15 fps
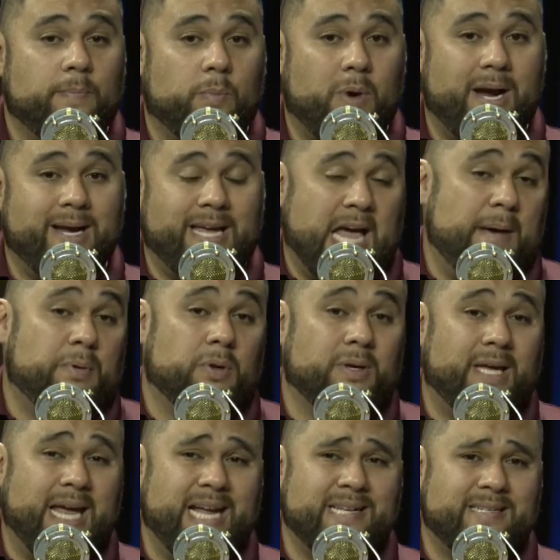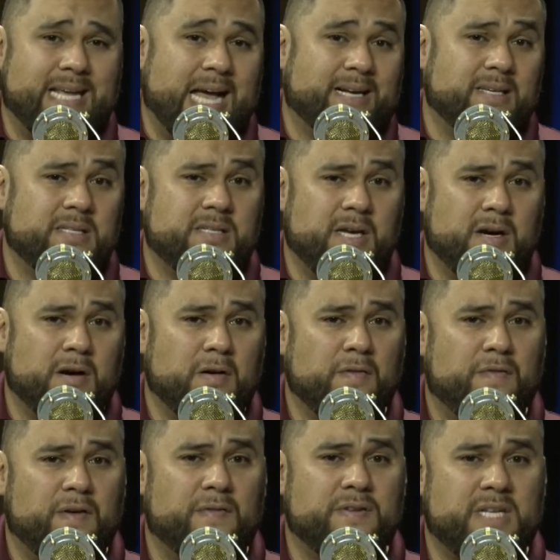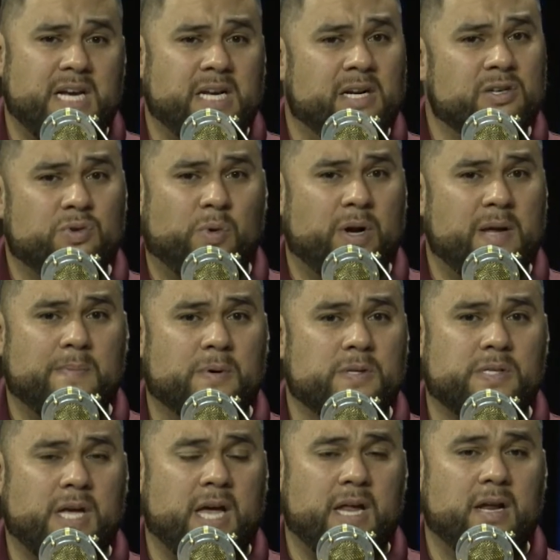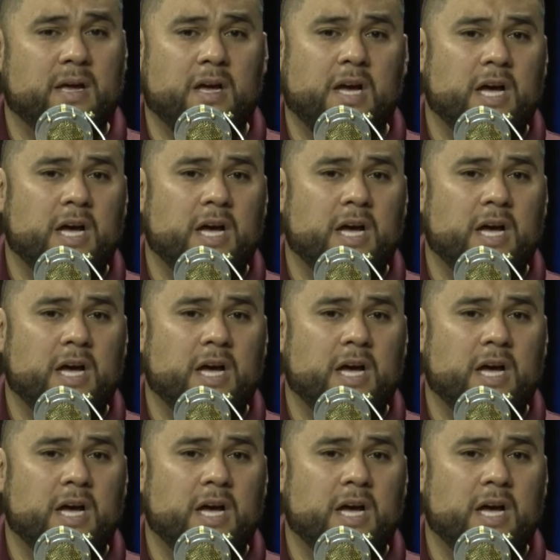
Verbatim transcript: right, capital gains tax is 0%, 15%, and 20%,